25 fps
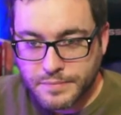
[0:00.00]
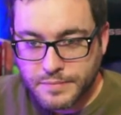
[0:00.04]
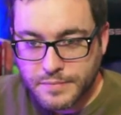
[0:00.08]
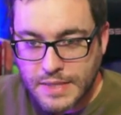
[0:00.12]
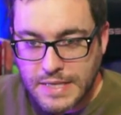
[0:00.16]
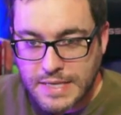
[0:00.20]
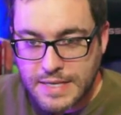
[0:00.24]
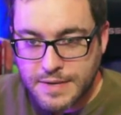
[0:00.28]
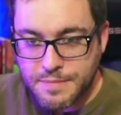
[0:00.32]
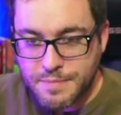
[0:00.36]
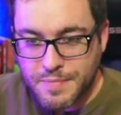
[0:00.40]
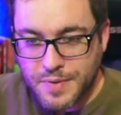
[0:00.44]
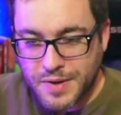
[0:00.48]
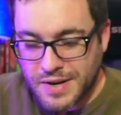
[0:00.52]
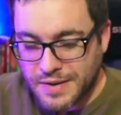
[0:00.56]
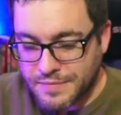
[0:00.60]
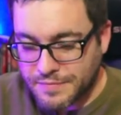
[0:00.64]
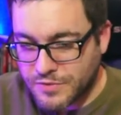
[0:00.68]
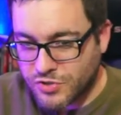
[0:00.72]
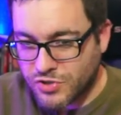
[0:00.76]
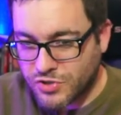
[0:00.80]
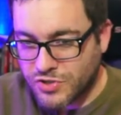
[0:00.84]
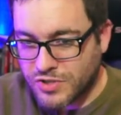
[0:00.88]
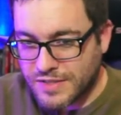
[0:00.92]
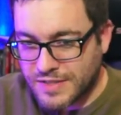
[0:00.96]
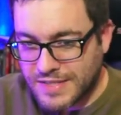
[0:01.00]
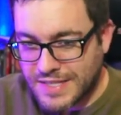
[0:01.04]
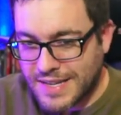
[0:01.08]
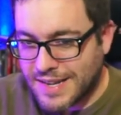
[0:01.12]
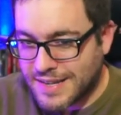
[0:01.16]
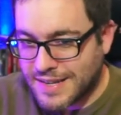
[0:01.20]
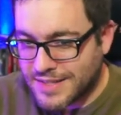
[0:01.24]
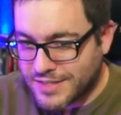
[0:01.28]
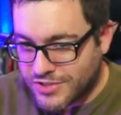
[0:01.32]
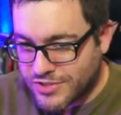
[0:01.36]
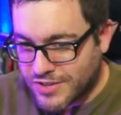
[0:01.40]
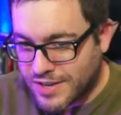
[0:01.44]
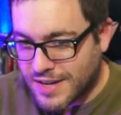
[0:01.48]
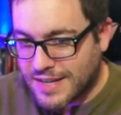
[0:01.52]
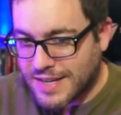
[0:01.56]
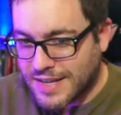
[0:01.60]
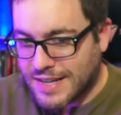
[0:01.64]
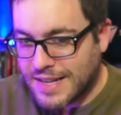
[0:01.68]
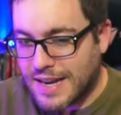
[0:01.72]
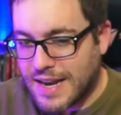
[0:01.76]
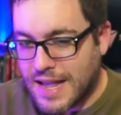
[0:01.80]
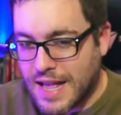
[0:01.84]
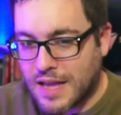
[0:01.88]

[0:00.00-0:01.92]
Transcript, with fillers: It, but I've tried to get